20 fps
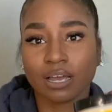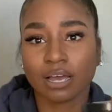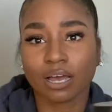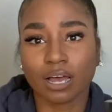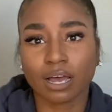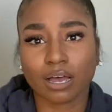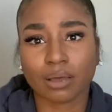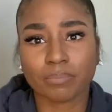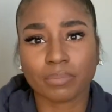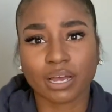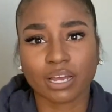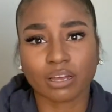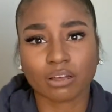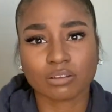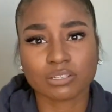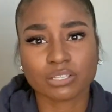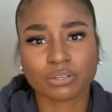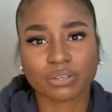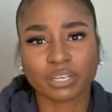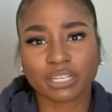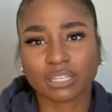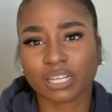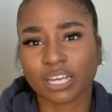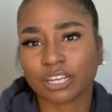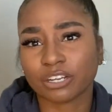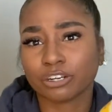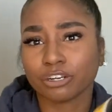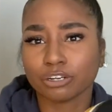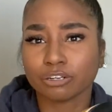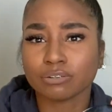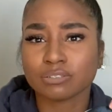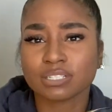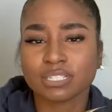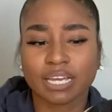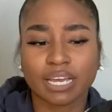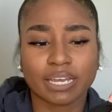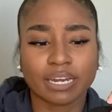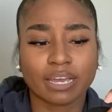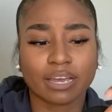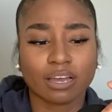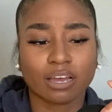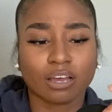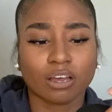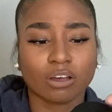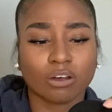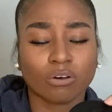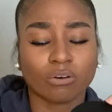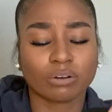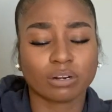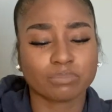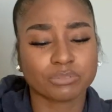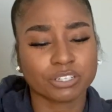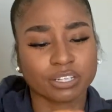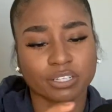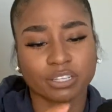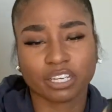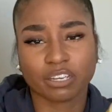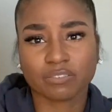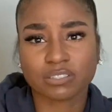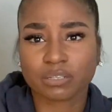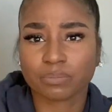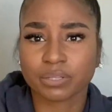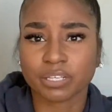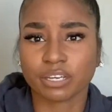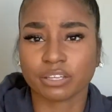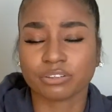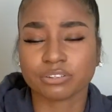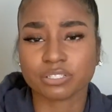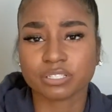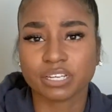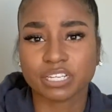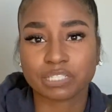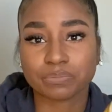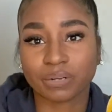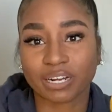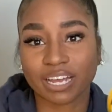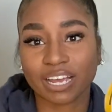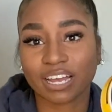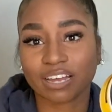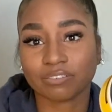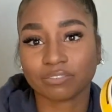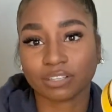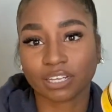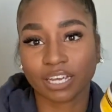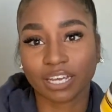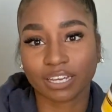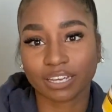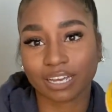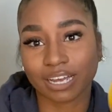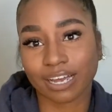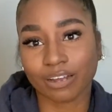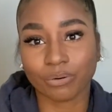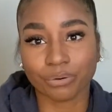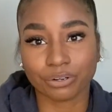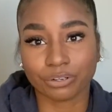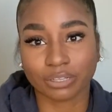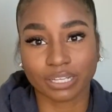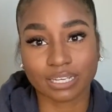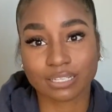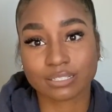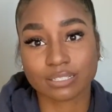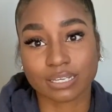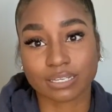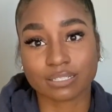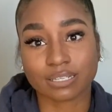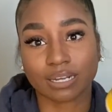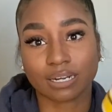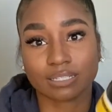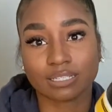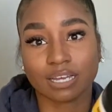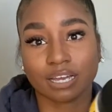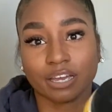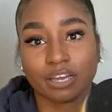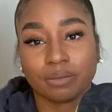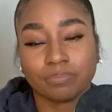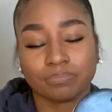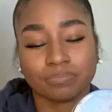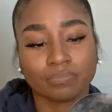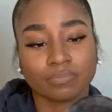I also get like girls night out. I'm trying to think of some of the other scents, but I order like 6 at a time.